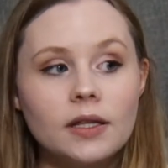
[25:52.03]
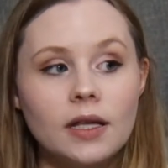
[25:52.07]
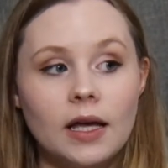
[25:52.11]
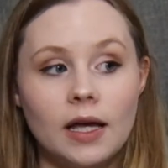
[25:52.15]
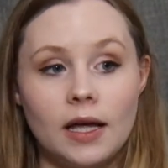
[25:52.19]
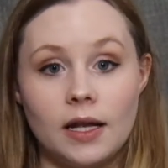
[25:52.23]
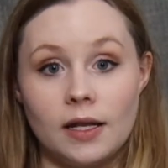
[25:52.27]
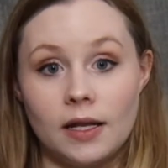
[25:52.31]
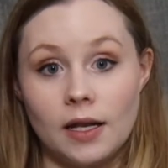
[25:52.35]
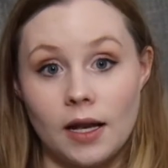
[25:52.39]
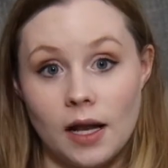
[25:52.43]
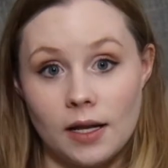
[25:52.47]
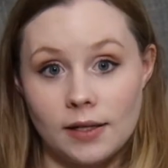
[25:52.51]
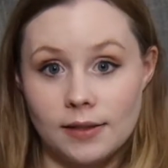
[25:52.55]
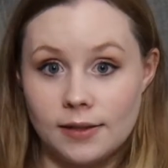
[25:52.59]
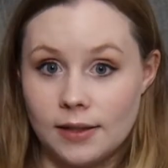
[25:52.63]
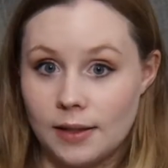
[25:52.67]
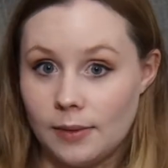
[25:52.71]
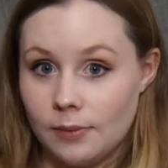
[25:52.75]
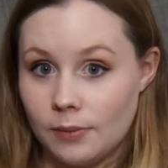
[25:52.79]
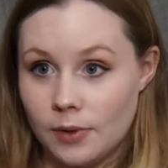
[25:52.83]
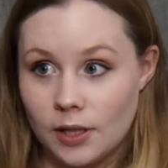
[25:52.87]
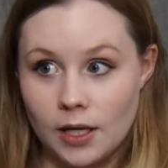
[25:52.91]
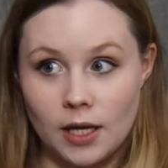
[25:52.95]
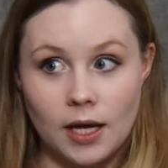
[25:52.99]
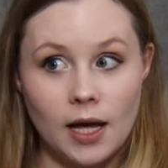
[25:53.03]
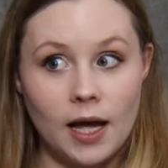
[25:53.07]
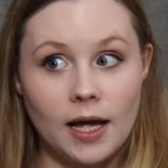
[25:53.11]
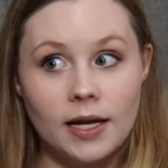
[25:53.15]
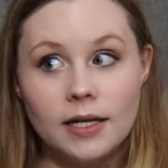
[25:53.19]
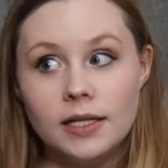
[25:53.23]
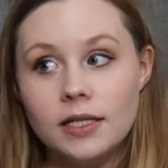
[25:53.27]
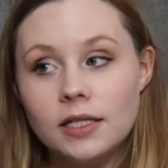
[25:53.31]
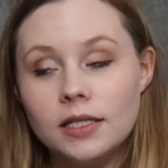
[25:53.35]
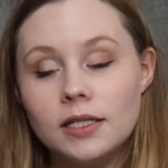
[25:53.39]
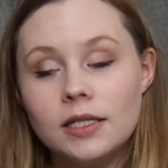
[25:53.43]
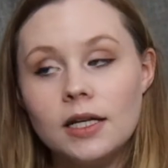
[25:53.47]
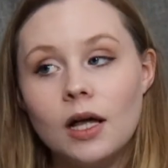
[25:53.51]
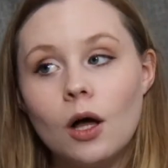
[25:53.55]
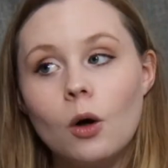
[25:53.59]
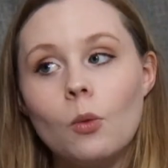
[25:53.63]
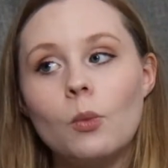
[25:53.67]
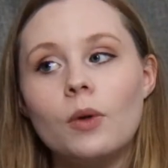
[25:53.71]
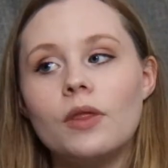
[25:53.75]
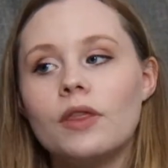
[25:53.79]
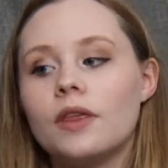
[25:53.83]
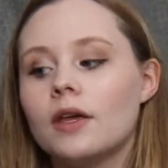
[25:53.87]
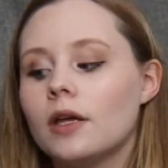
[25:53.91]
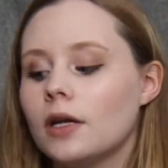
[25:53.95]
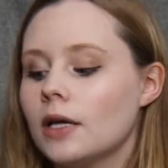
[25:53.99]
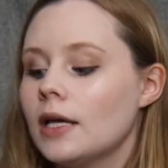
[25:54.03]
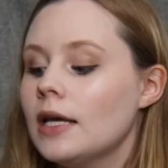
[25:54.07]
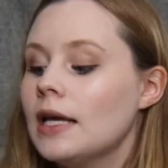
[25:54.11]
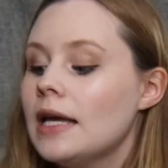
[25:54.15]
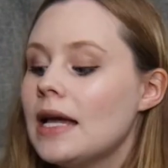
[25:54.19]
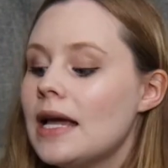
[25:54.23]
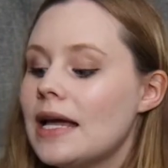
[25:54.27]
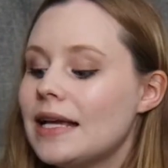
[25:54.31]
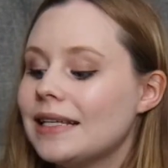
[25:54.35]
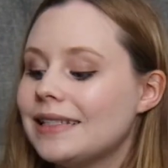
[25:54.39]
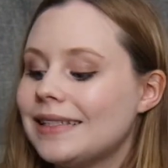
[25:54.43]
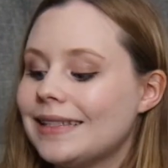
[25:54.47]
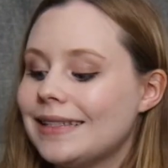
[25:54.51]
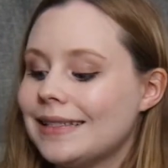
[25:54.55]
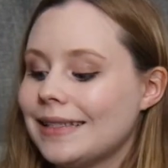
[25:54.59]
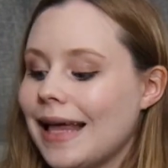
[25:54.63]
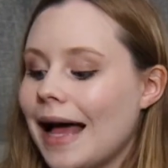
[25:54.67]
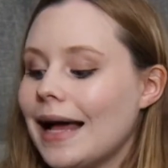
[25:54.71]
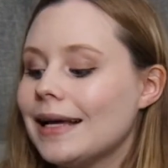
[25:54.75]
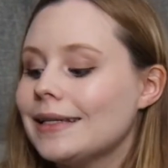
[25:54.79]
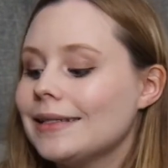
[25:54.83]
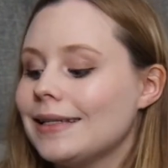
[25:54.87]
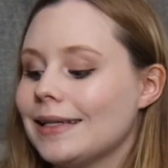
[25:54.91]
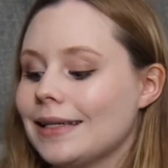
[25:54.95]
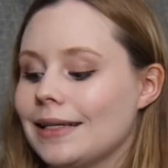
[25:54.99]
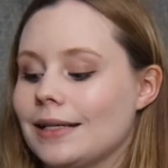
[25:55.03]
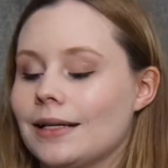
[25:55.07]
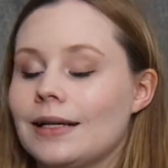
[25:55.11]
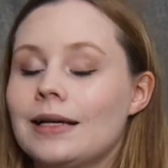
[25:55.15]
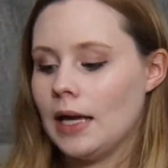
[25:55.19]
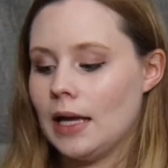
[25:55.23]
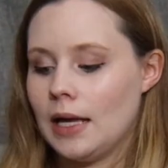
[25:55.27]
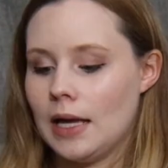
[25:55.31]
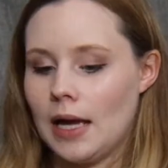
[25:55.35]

and the same thing I needed help with it, is sizing.